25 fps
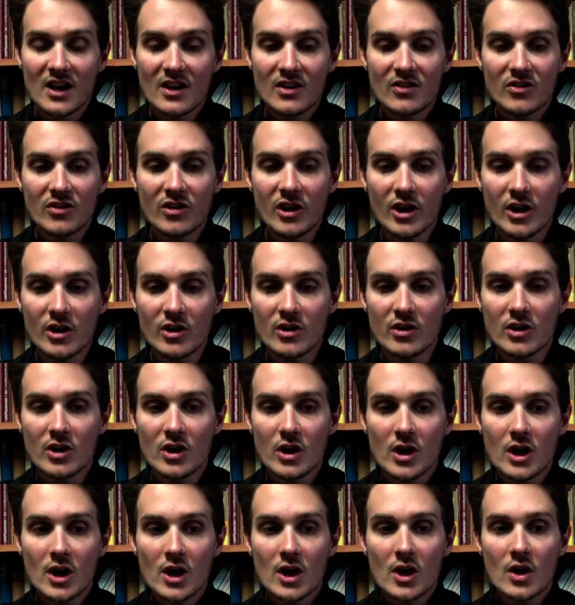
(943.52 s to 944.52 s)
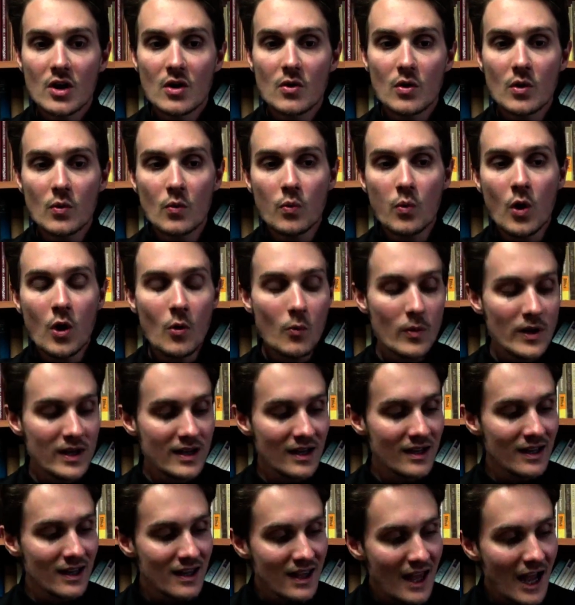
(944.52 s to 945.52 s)
So what we
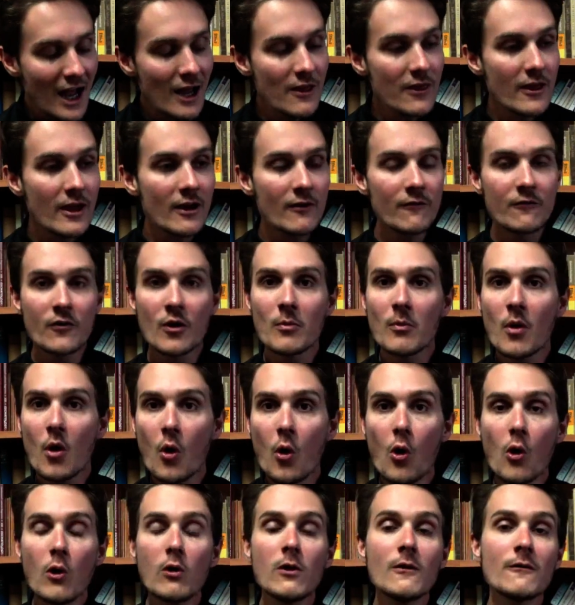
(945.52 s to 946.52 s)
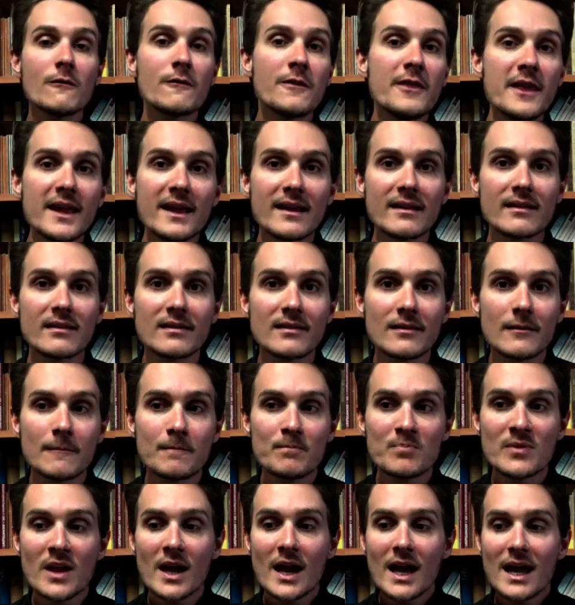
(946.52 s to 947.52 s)
can gather from all of this
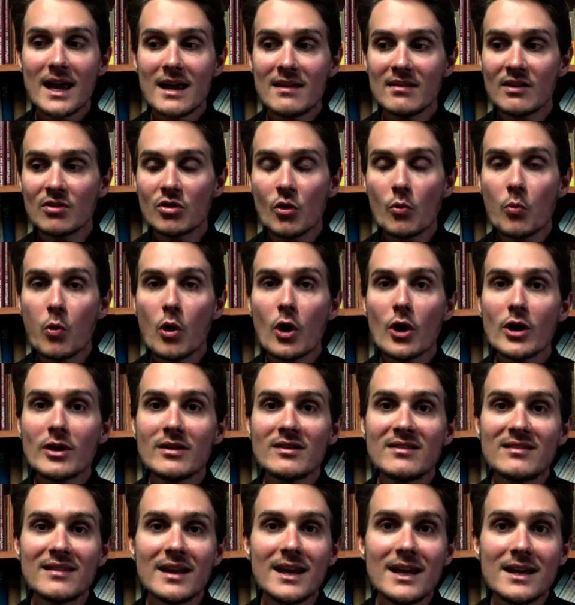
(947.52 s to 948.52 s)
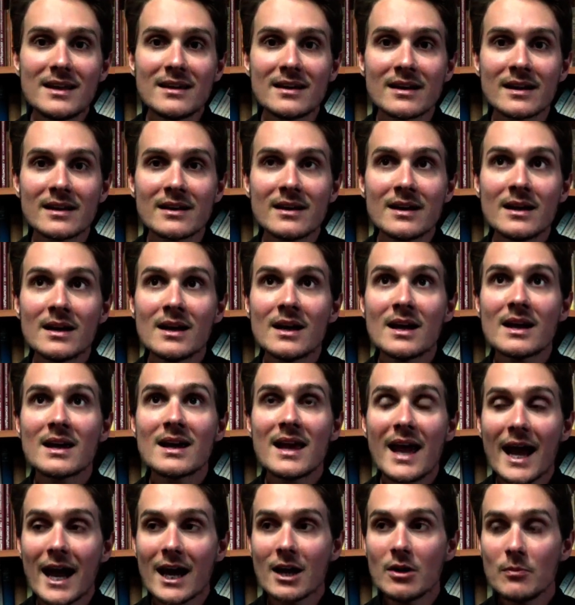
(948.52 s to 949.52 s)
is that the word deacon
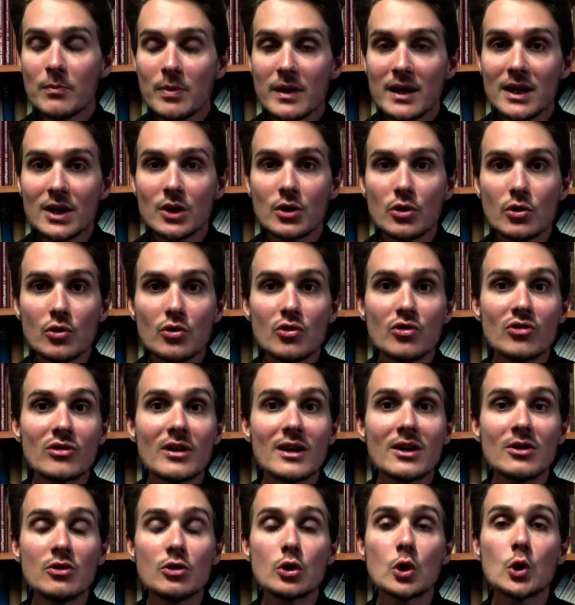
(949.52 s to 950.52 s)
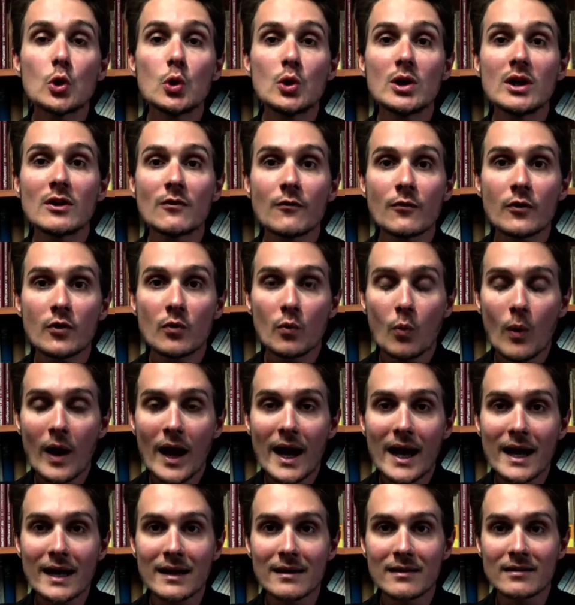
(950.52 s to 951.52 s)
can be used in two different
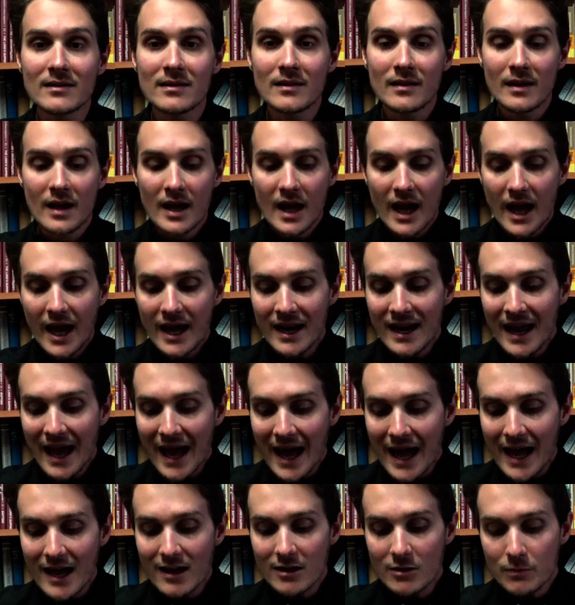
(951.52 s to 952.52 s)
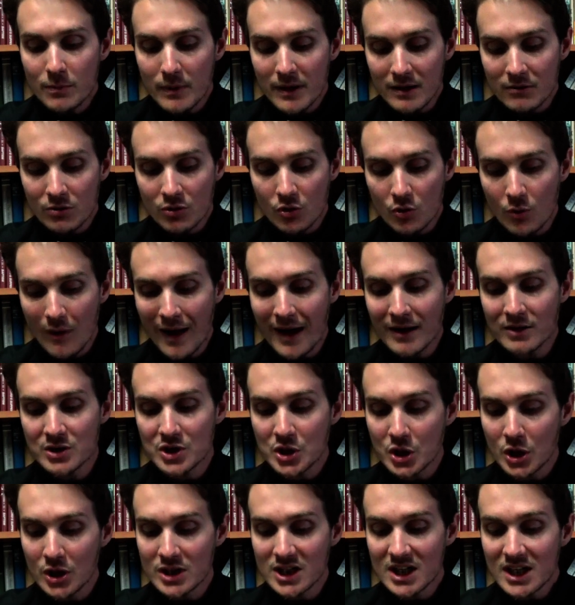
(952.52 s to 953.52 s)
ways. And it has been throughout
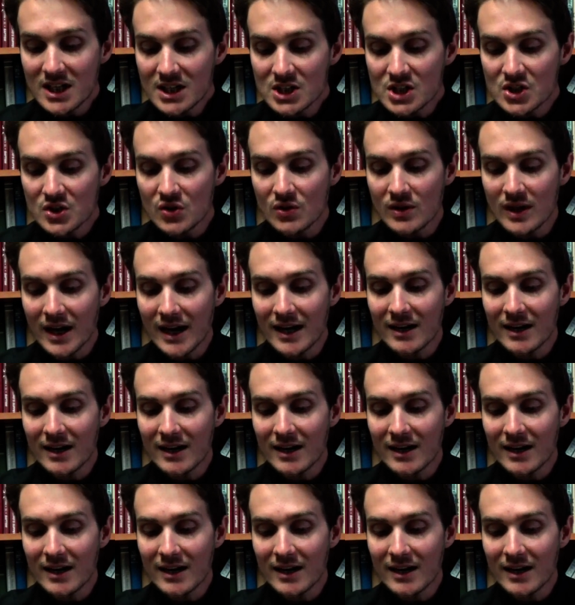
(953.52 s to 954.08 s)
church history.